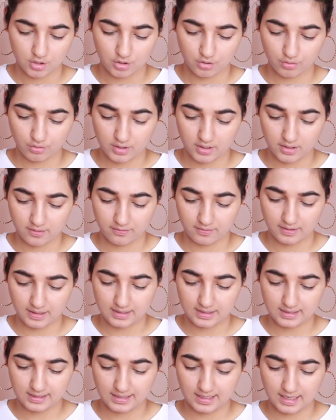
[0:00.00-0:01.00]
Okay,
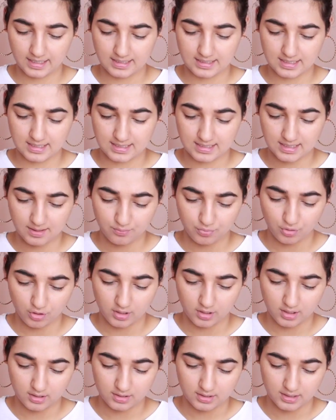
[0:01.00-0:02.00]
finally I see some
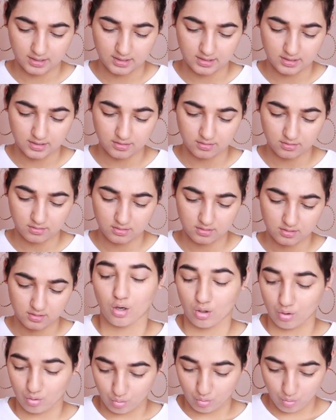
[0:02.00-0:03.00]
product, I think so.
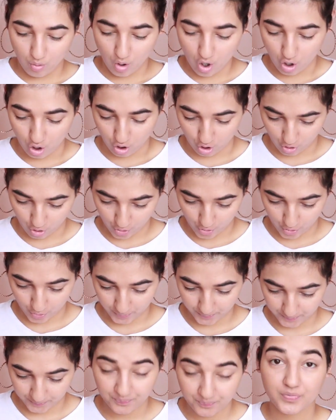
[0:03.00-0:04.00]
Whoa!
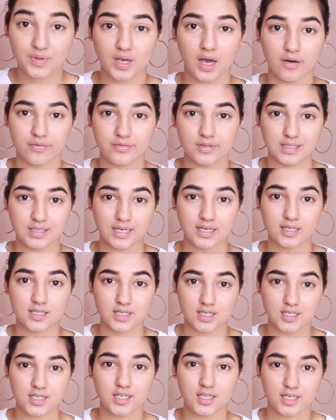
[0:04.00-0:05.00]
After like
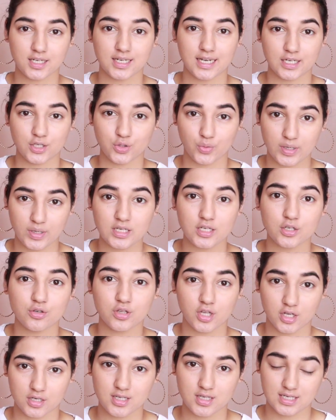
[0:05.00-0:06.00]
turning it like 20
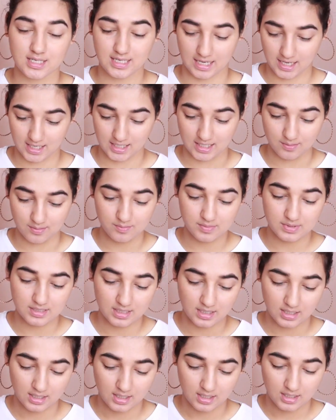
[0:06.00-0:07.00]
to 30
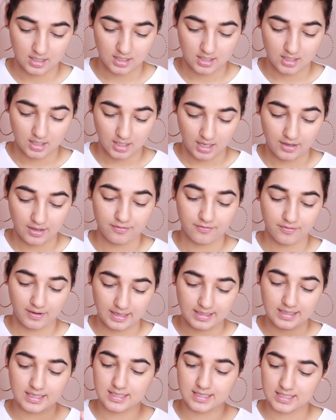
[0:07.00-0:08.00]
times, I
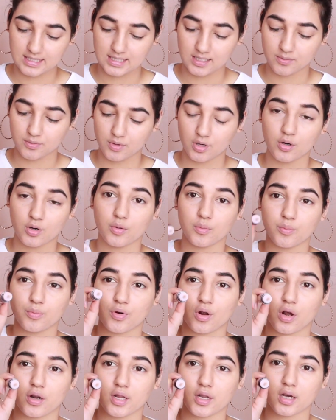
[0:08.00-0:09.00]
finally see
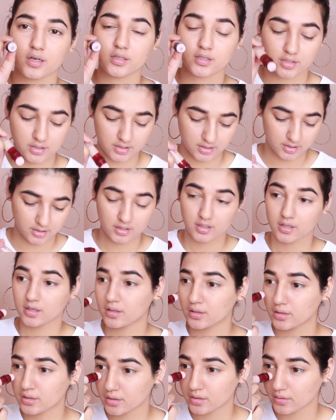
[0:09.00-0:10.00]
product.
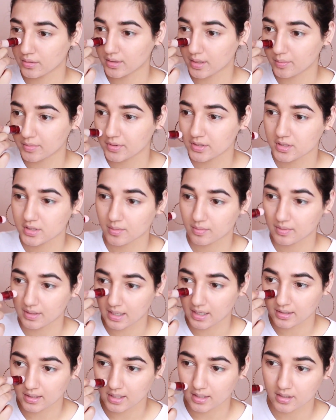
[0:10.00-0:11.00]
So let me just
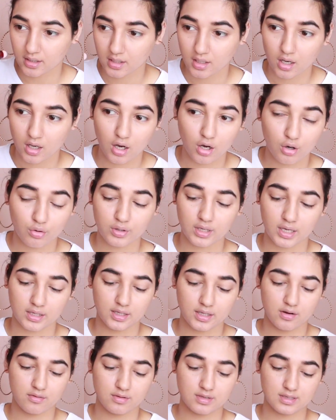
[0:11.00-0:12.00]
apply that. Oh yeah,
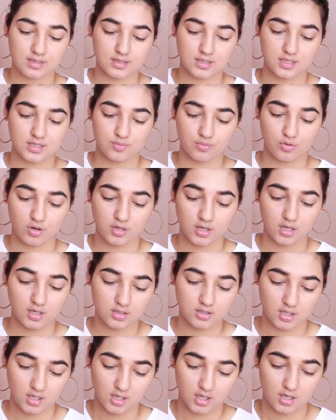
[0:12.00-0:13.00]
there is just
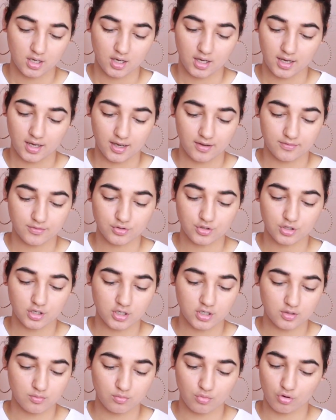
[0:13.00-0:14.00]
product. I have to
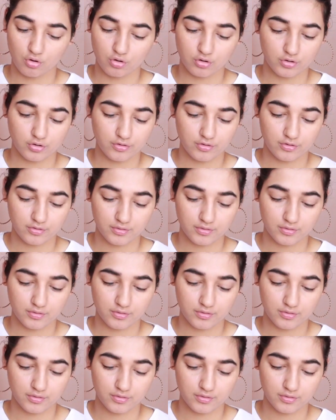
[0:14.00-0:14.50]
turn it more.